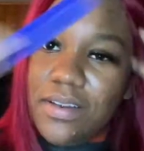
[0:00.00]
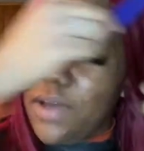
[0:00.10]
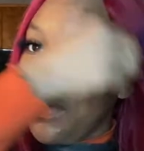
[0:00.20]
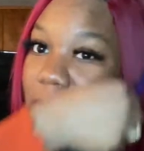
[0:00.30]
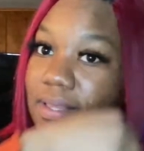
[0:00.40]

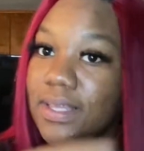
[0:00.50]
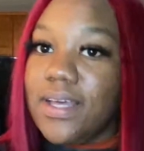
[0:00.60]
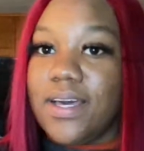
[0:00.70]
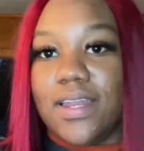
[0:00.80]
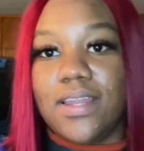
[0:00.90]
we about to
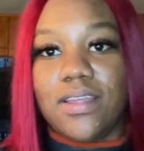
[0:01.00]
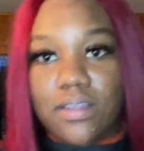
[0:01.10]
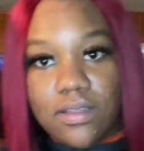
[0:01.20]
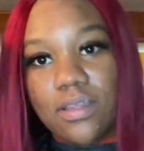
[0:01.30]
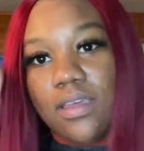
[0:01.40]
cut it.
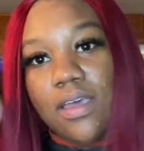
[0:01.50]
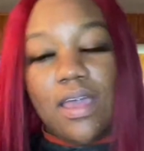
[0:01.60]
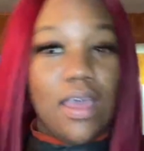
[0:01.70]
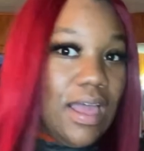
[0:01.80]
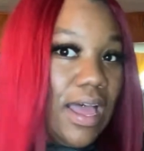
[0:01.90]

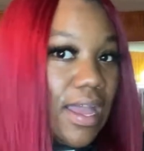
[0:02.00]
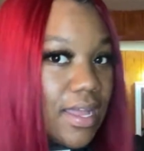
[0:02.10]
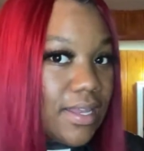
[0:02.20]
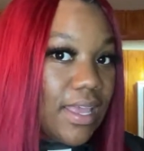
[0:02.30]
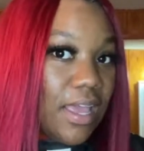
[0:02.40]
I got
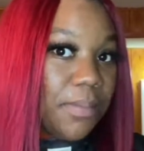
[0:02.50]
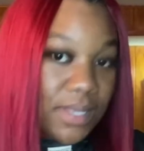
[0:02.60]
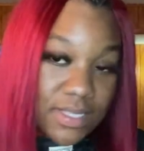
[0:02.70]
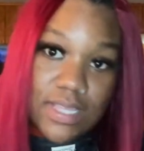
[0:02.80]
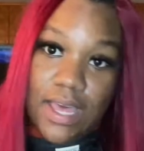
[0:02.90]
the case
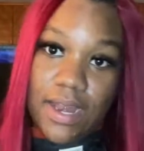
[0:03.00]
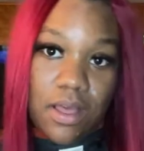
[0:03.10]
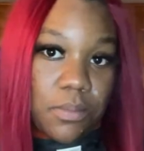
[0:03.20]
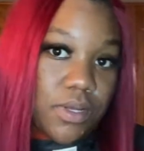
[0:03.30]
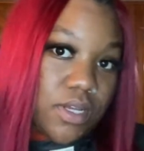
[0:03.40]
inside
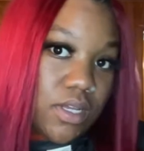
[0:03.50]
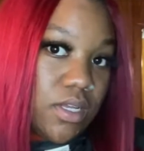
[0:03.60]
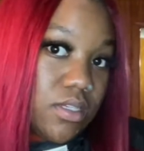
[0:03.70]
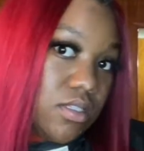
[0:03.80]
out because